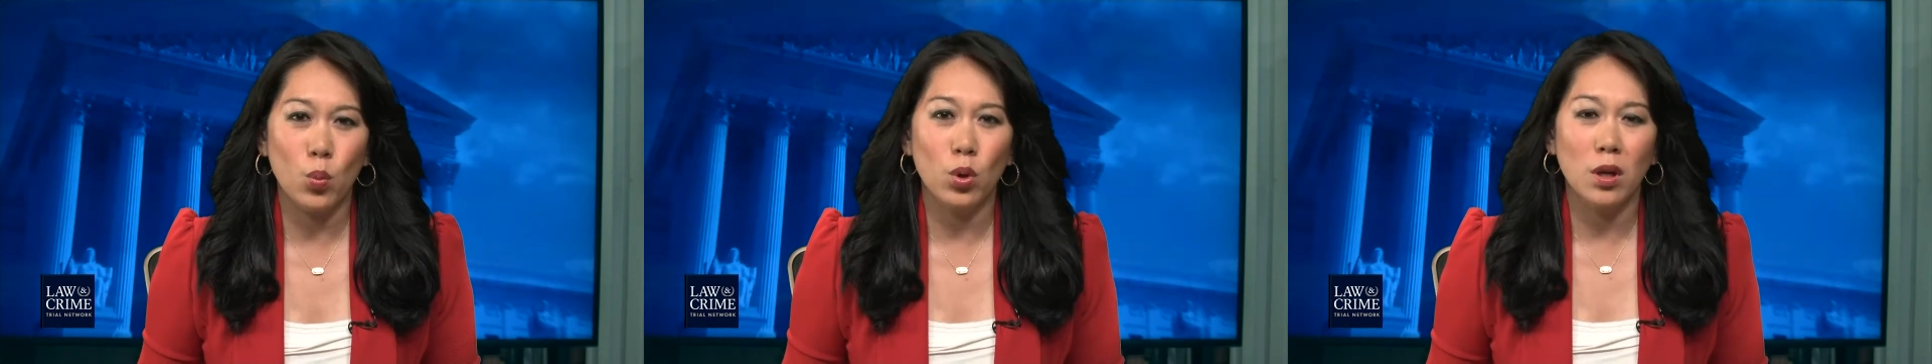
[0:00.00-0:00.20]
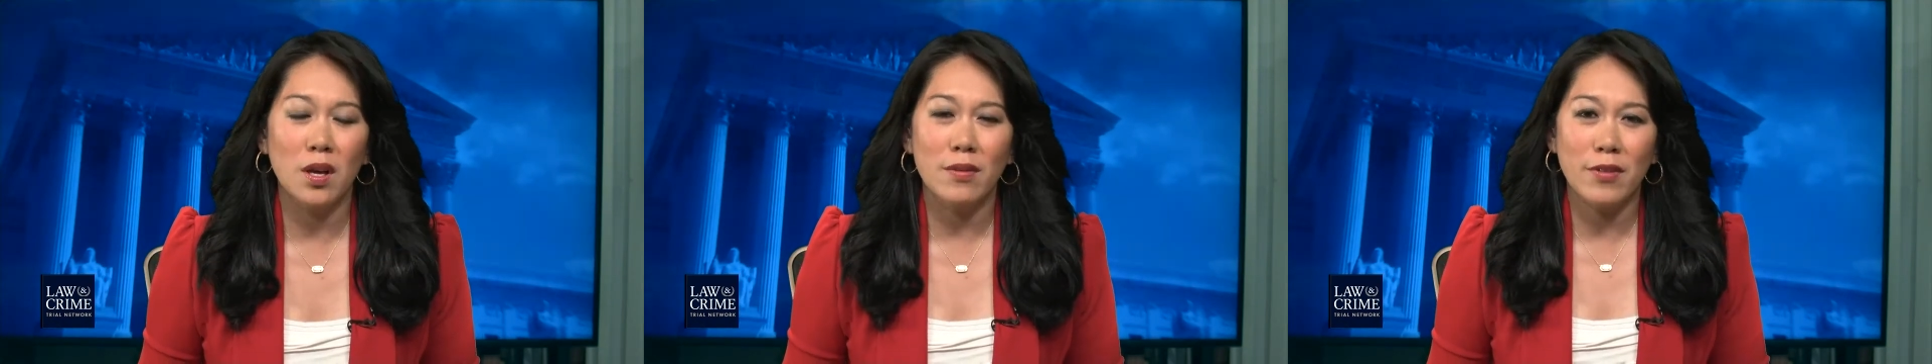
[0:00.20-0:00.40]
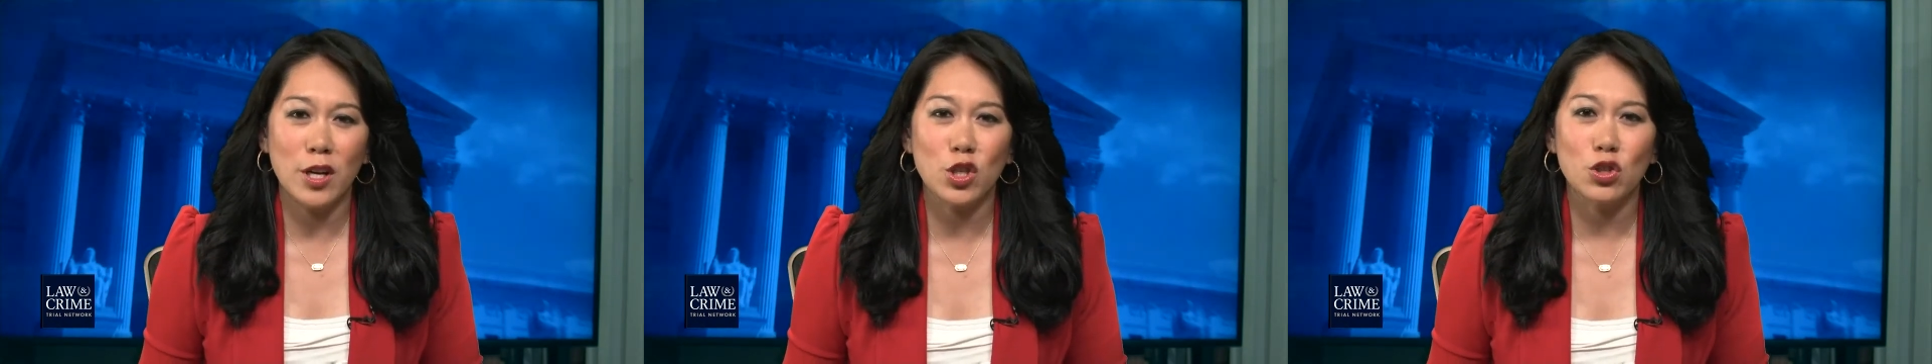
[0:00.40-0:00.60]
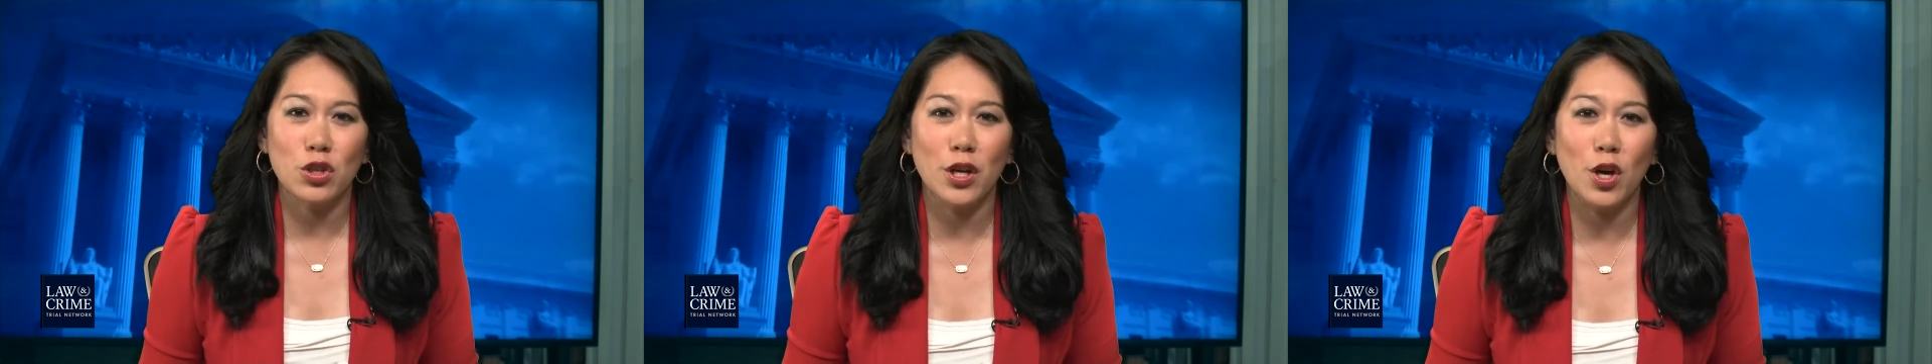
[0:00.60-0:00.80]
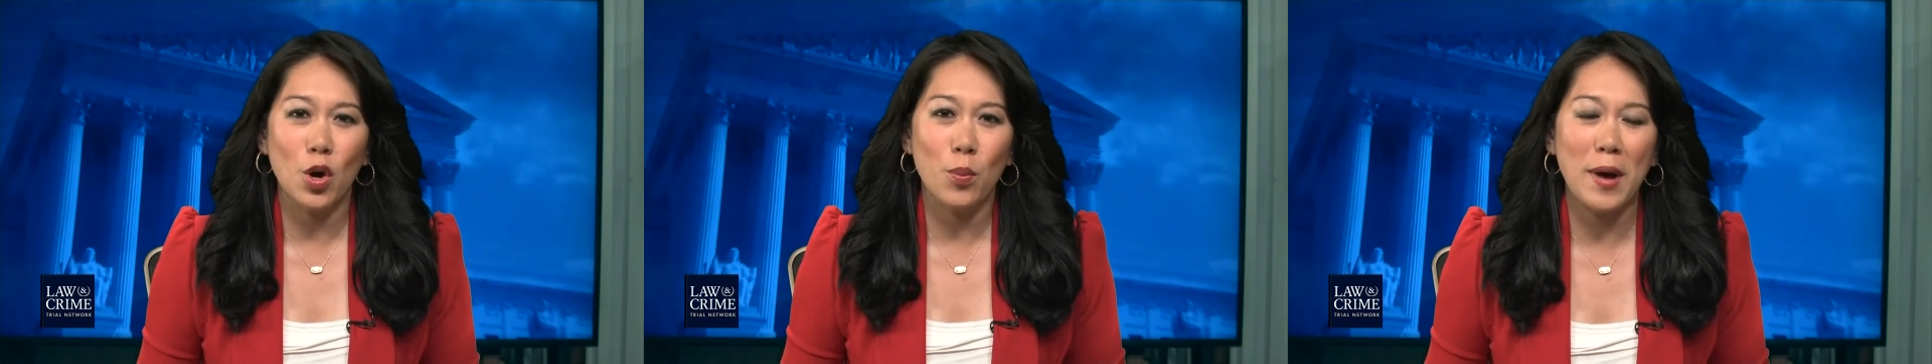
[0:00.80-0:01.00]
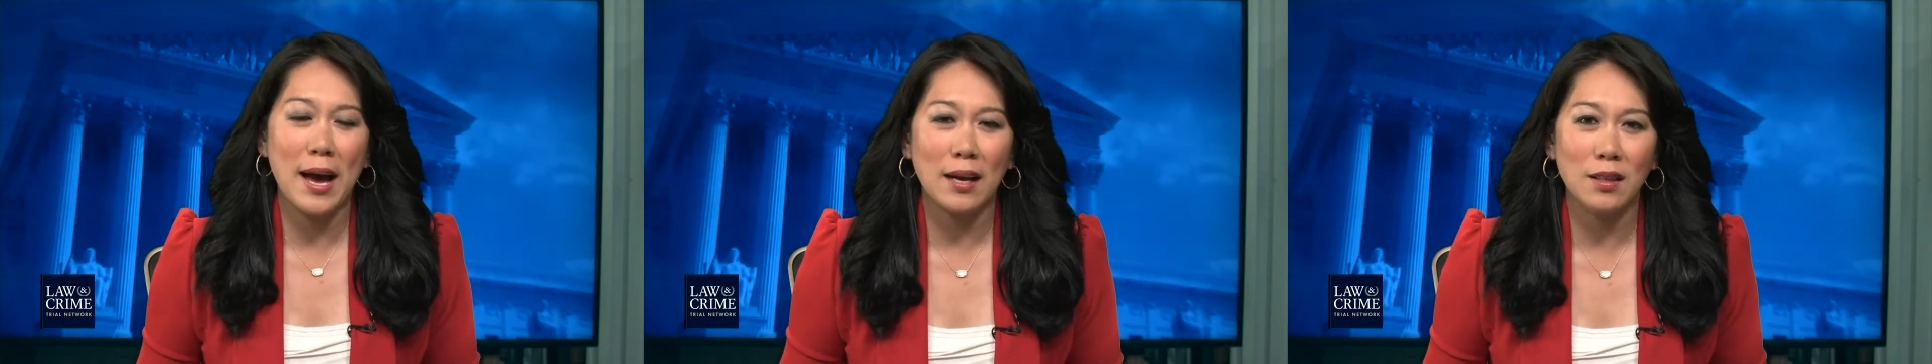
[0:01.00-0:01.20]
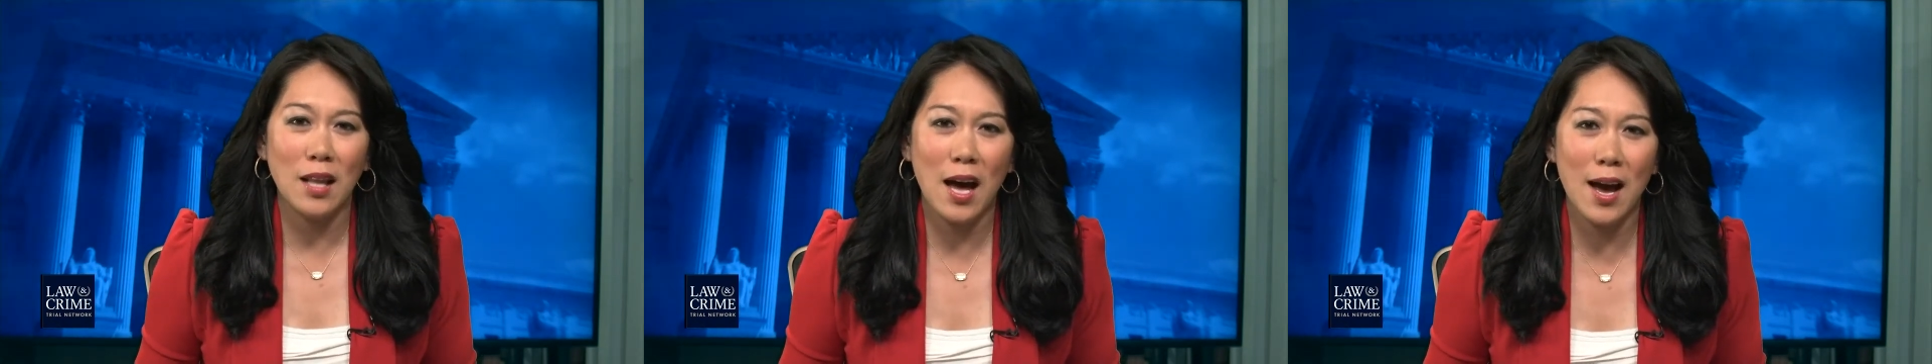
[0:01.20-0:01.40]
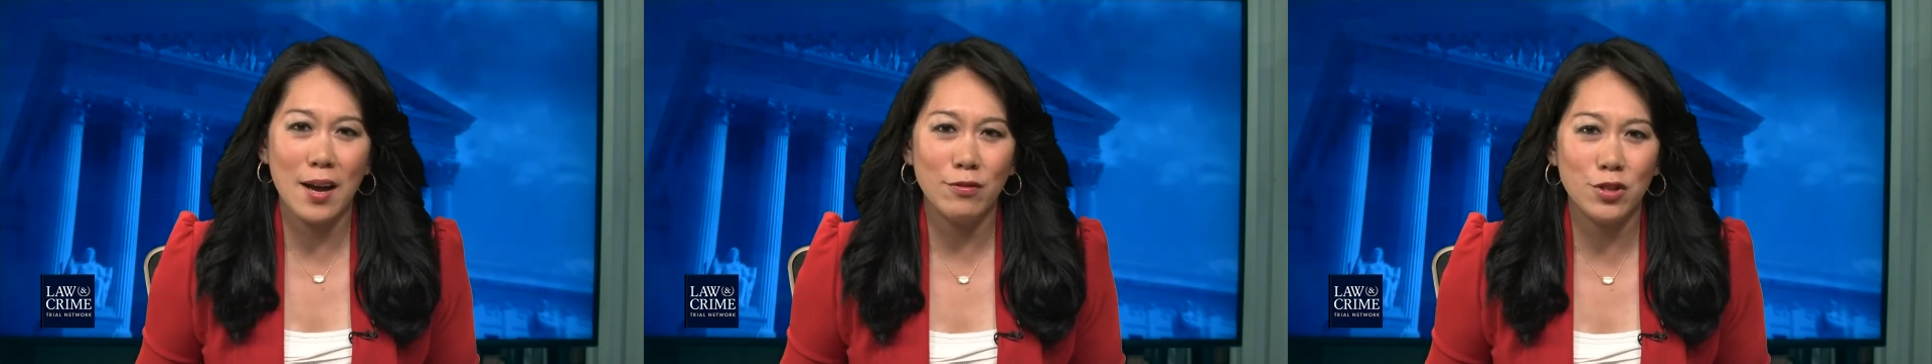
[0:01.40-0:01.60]
We'll eventually go back
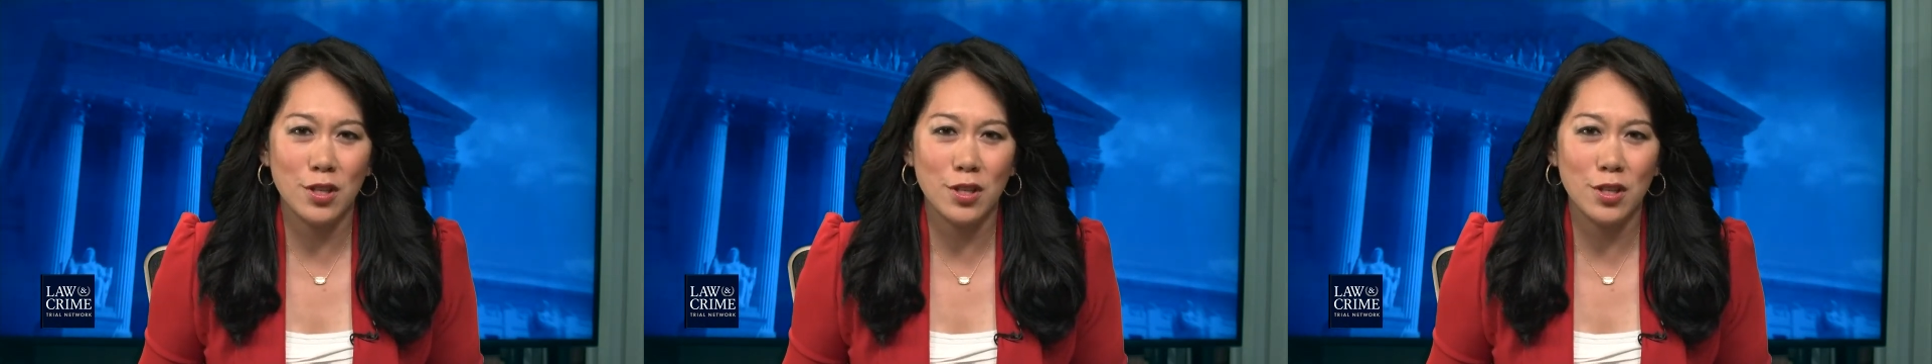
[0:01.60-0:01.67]
live